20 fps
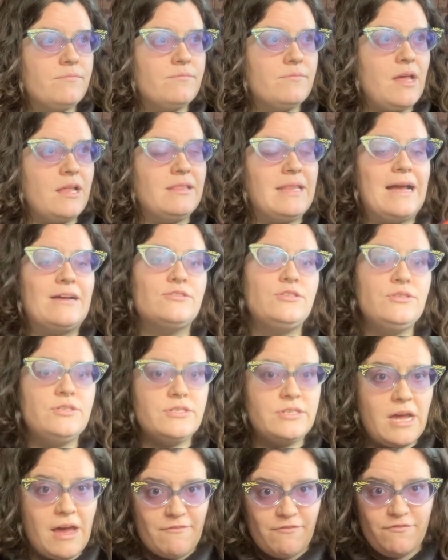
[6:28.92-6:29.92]
allows you
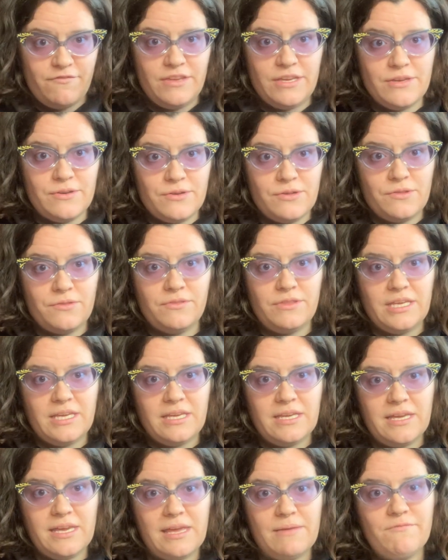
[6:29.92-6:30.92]
to not feel
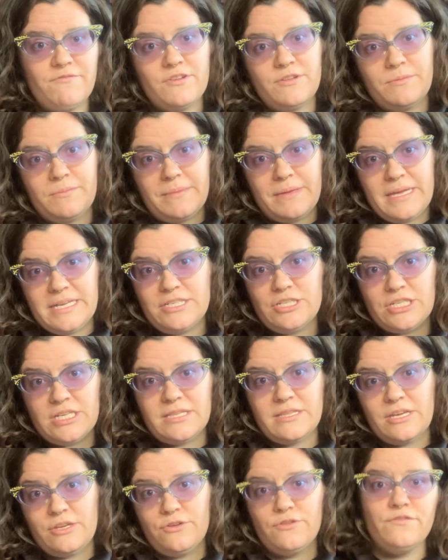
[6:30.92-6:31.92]
the
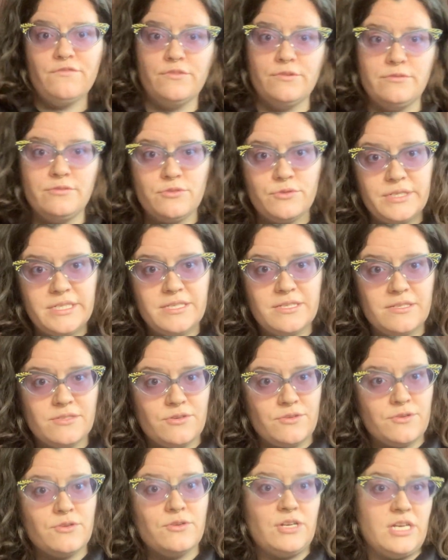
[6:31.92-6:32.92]
inflammation that your food choices
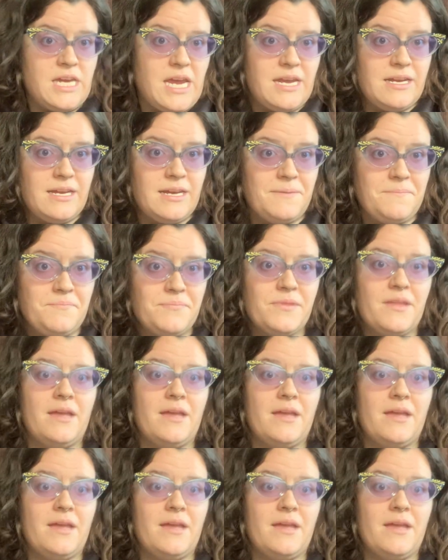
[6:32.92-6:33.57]
are creating.